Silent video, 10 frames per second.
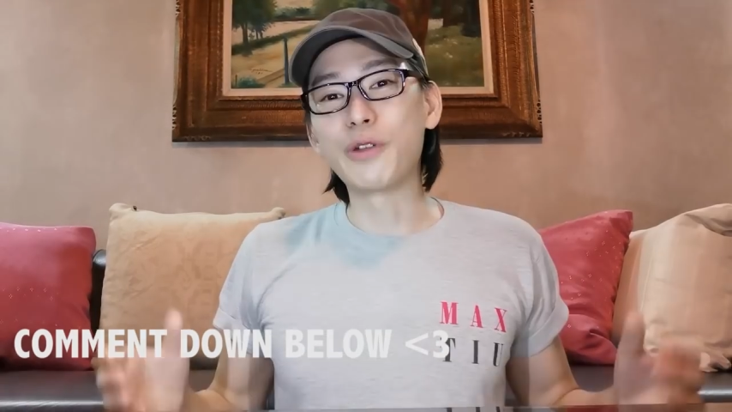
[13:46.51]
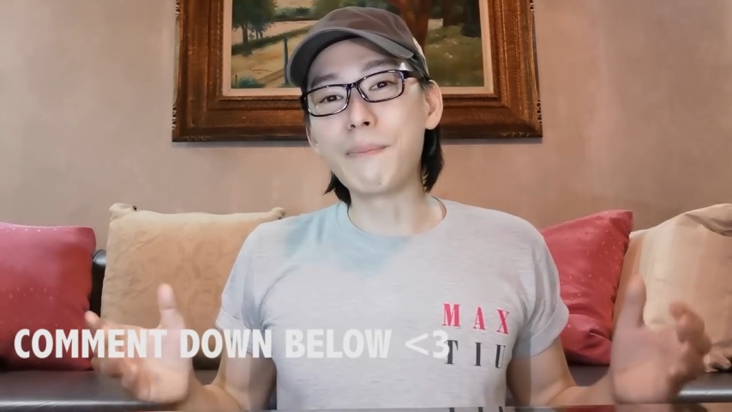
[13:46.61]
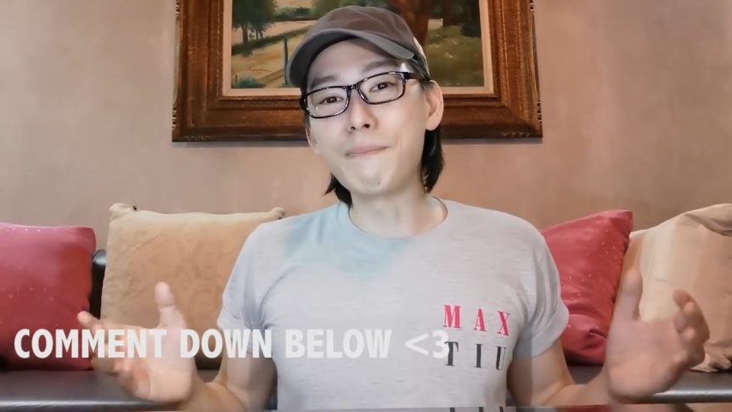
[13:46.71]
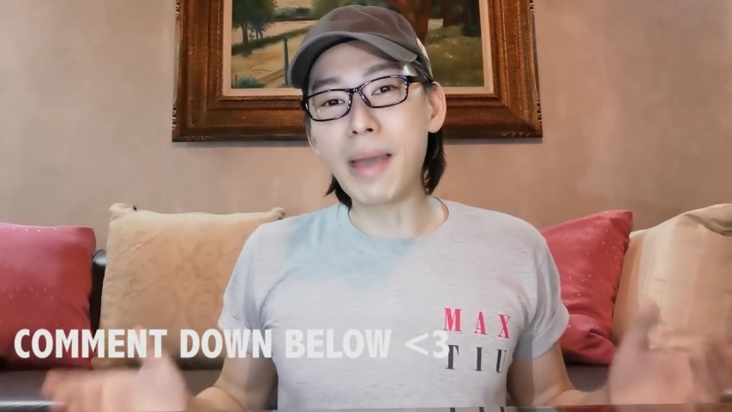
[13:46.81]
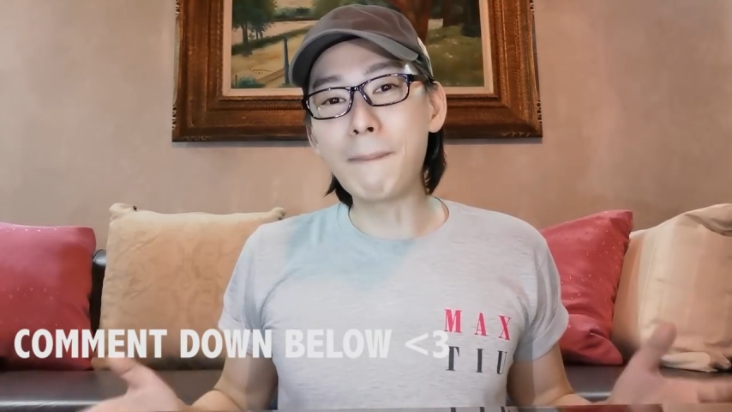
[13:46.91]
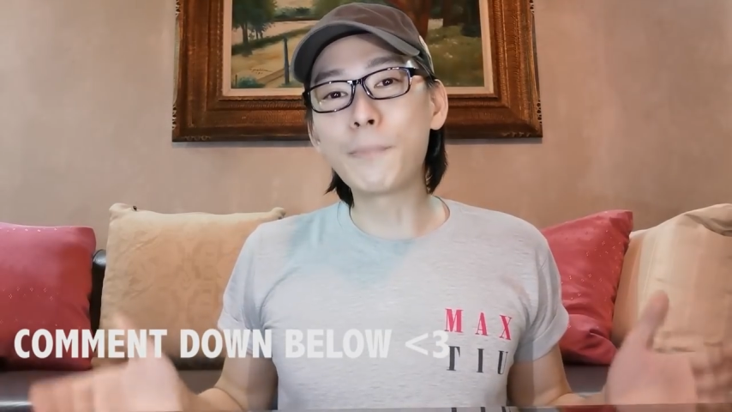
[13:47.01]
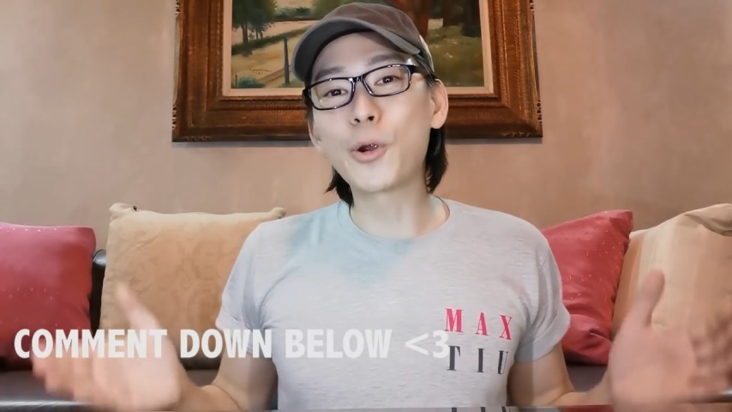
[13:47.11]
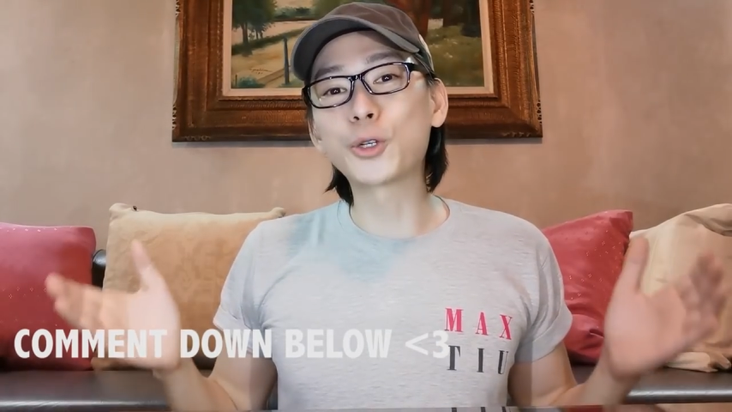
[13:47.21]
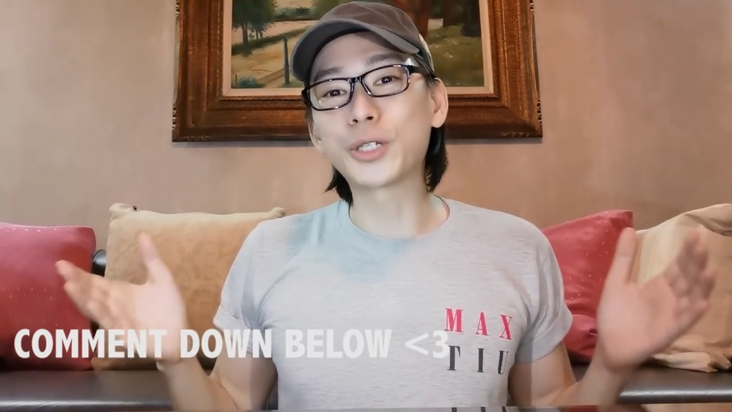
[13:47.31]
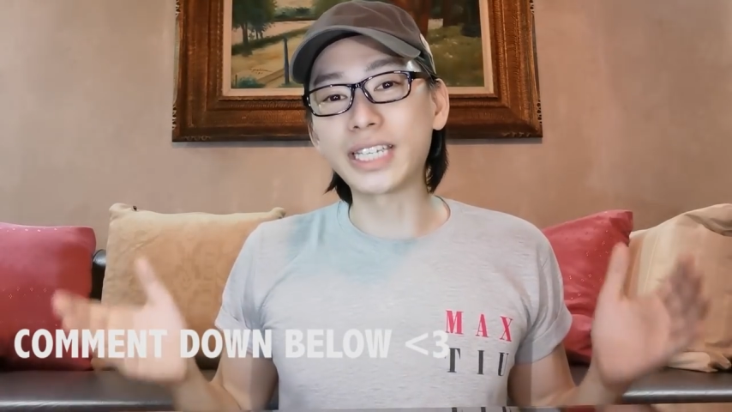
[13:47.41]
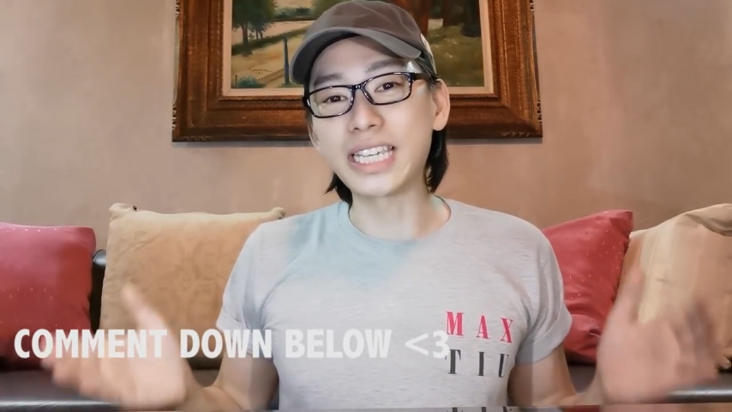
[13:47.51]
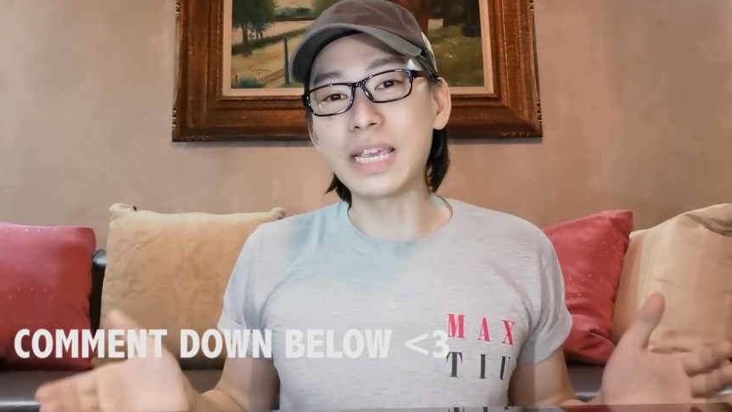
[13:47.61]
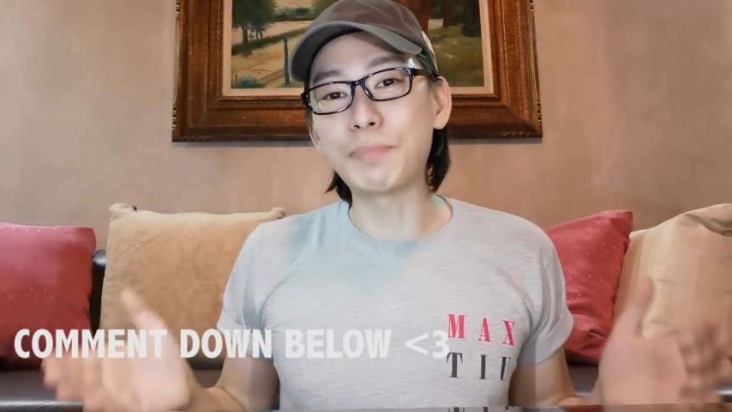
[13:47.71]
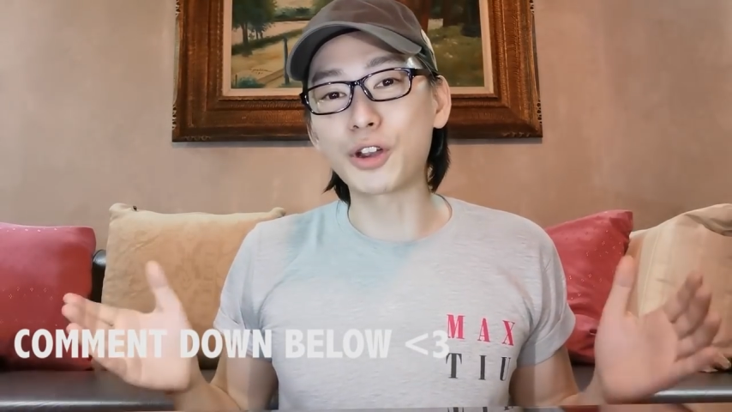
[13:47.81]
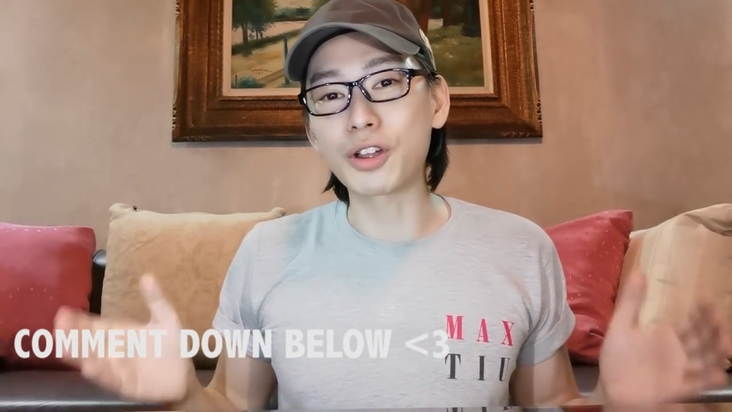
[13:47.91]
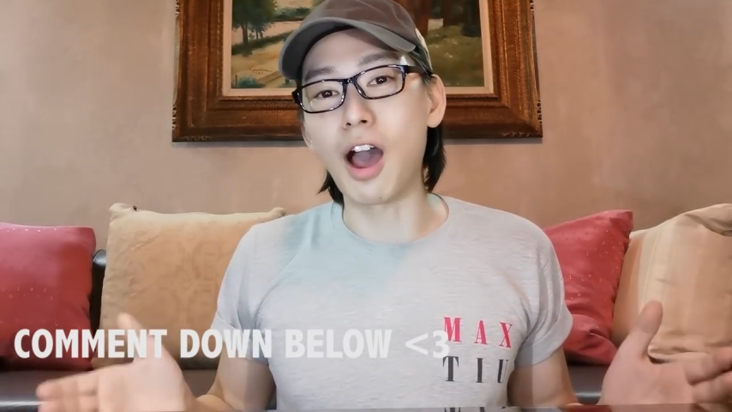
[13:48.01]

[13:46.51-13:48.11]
Remember to keep your